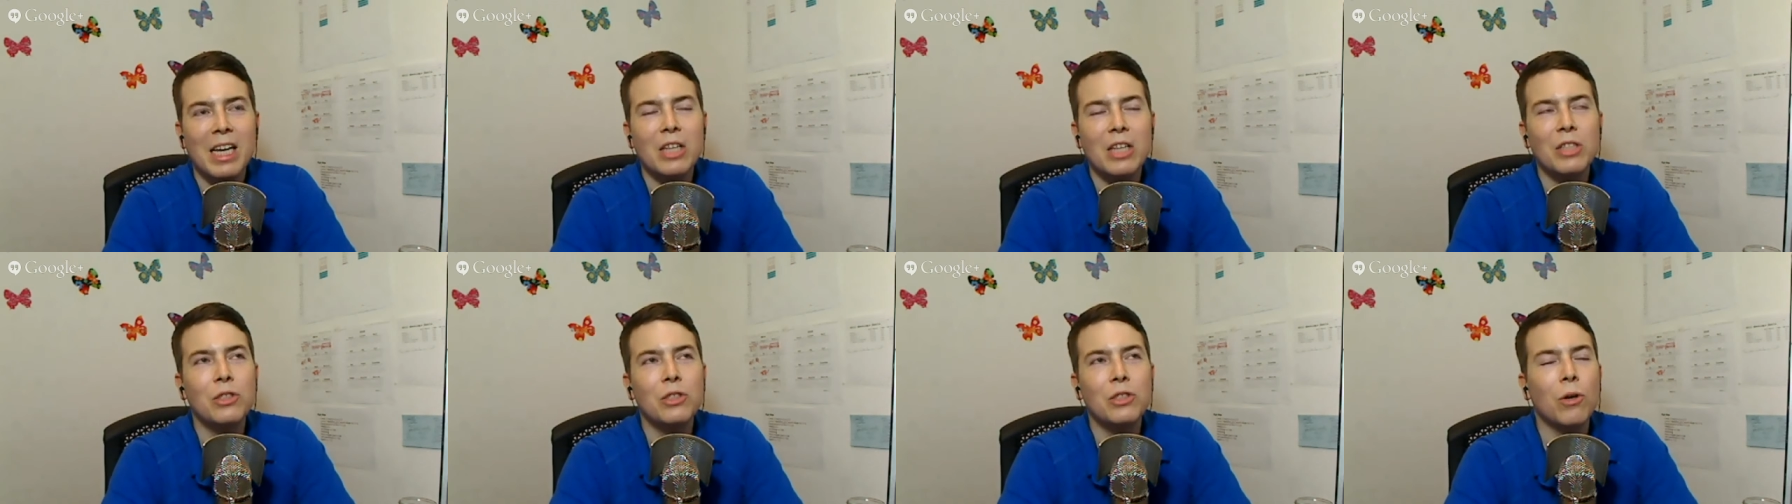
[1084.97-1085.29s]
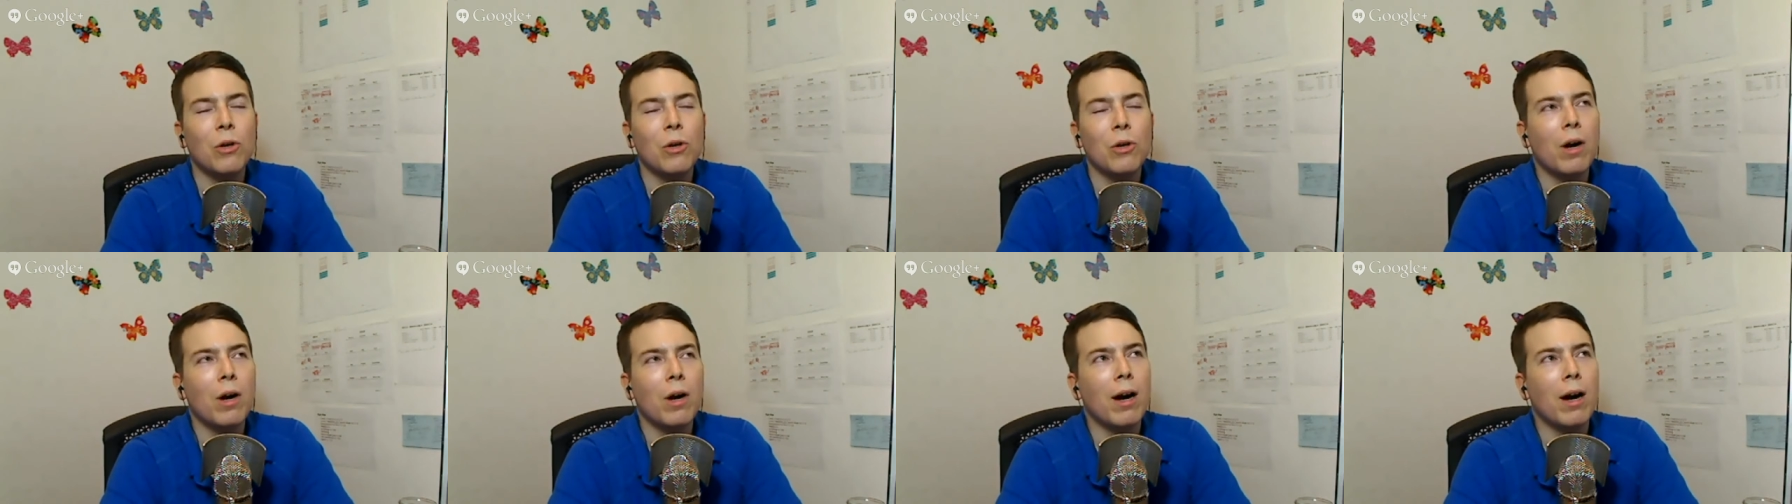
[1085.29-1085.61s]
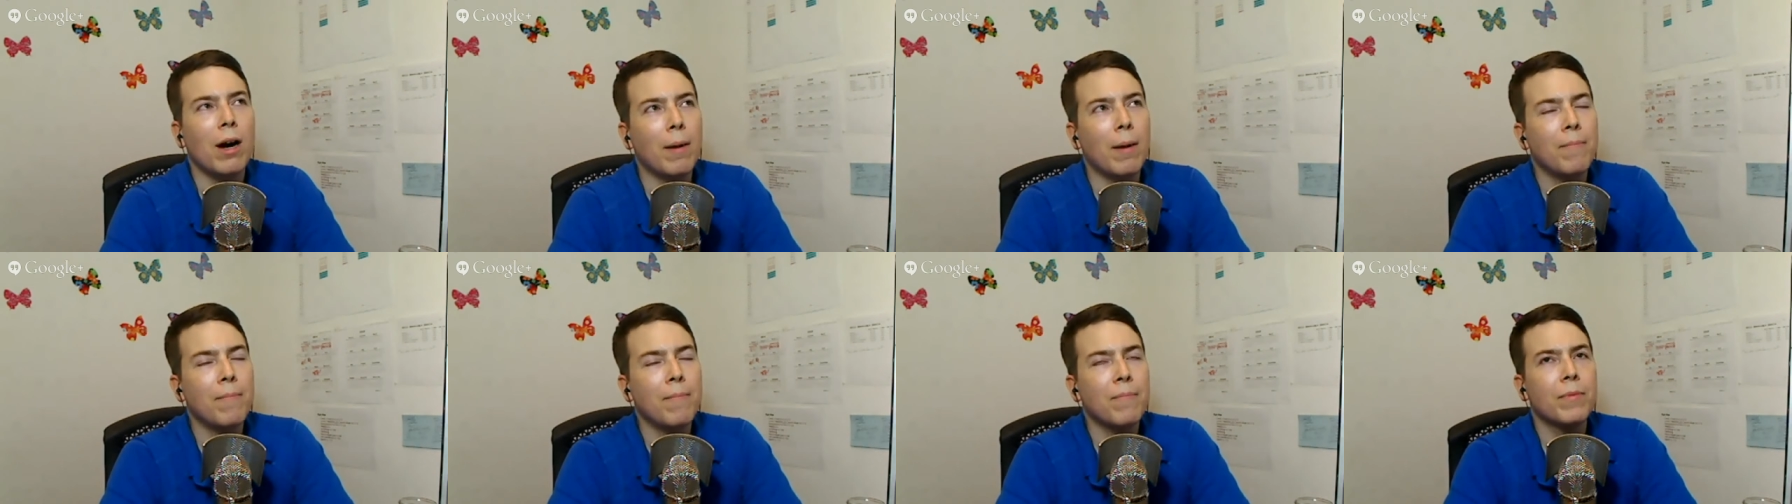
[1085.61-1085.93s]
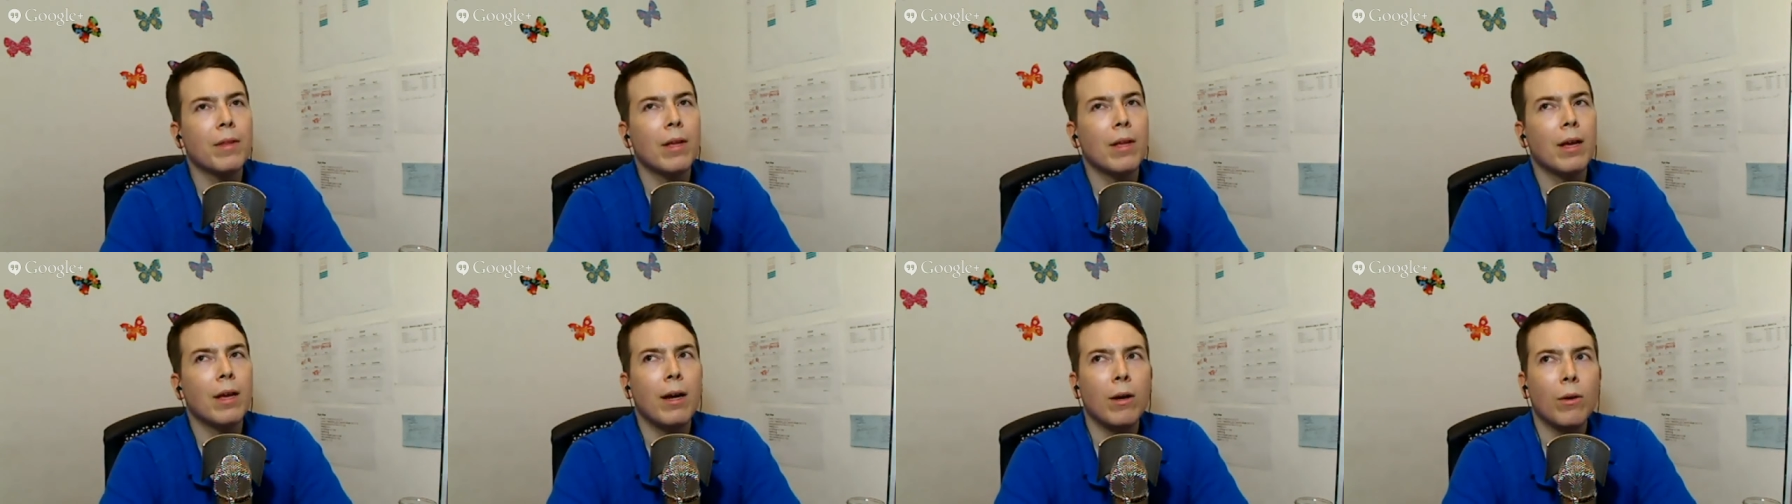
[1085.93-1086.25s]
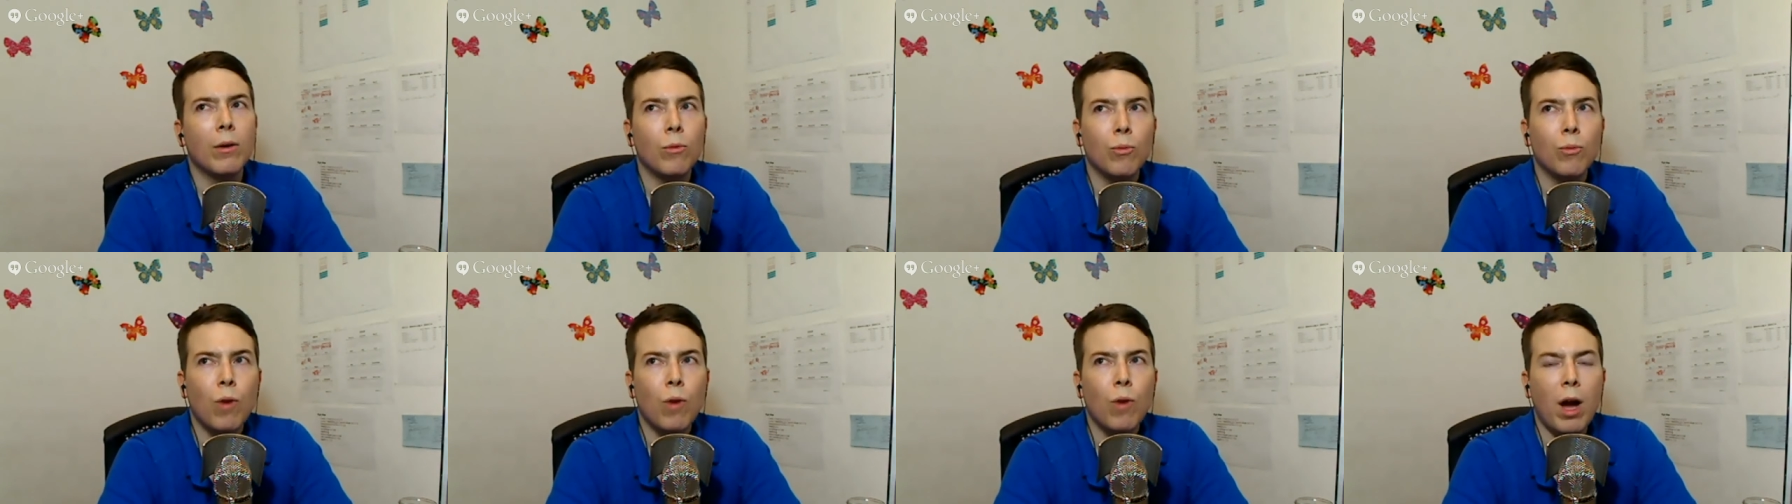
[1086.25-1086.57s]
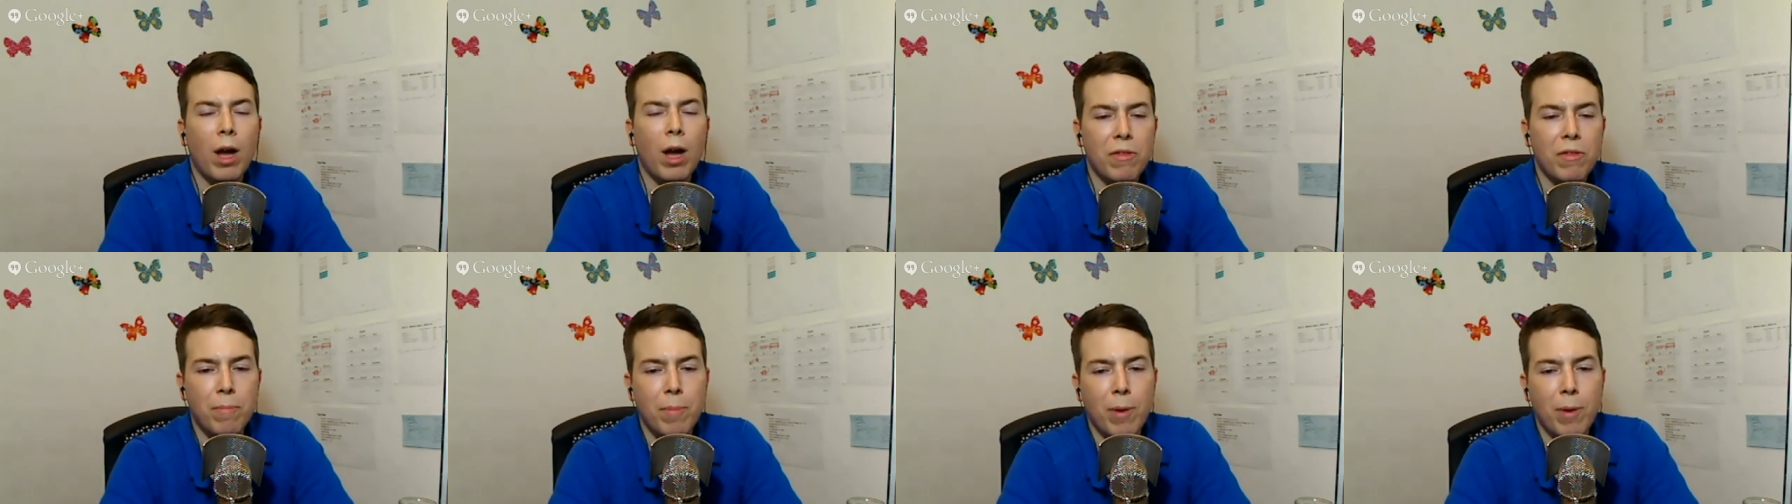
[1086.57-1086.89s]
So
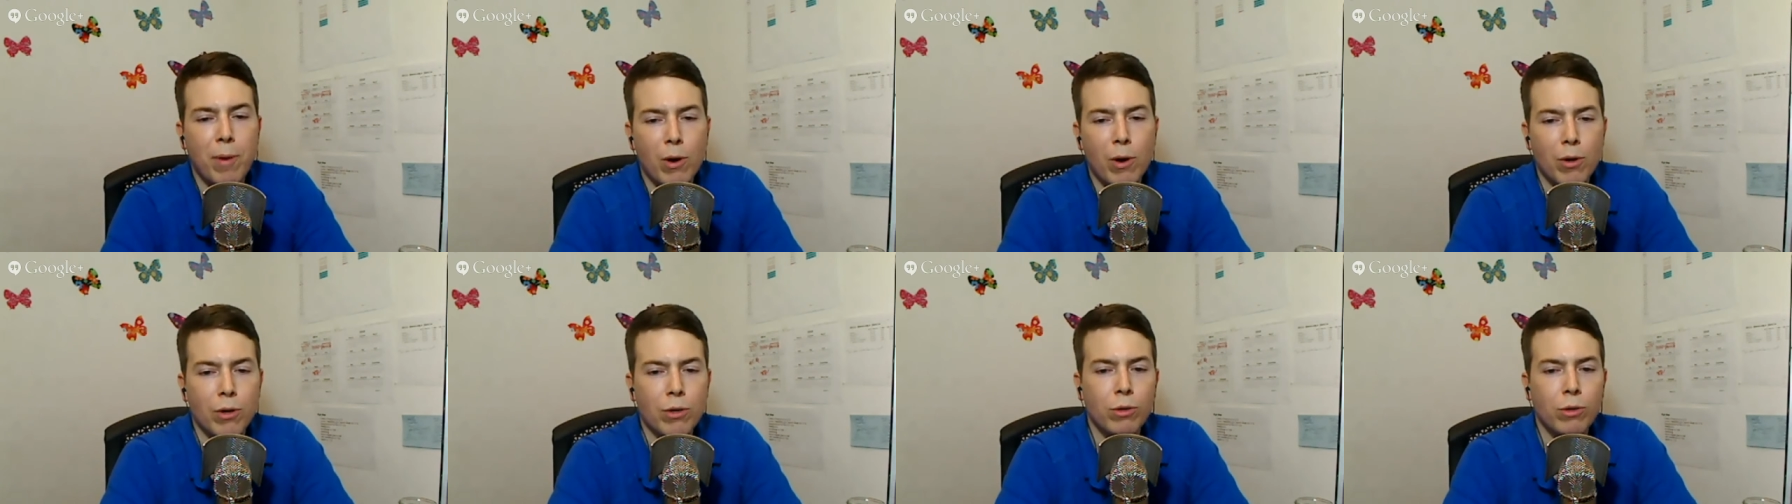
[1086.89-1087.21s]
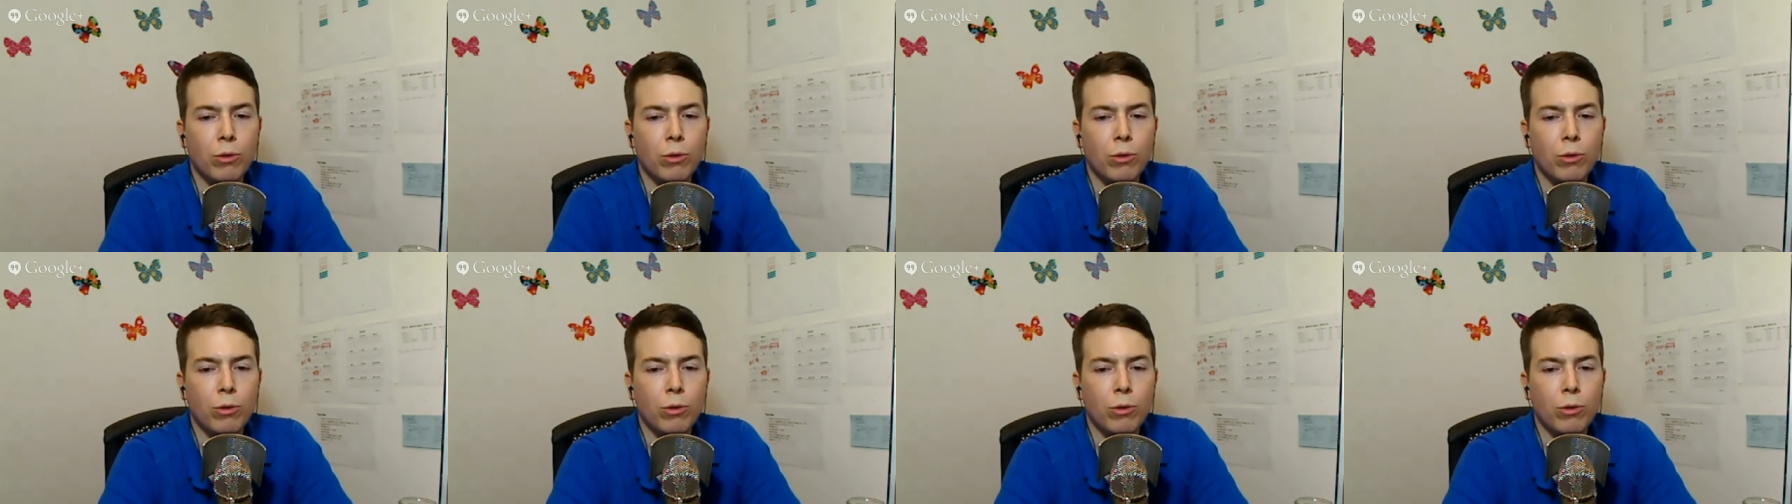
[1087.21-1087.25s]
Rothbard,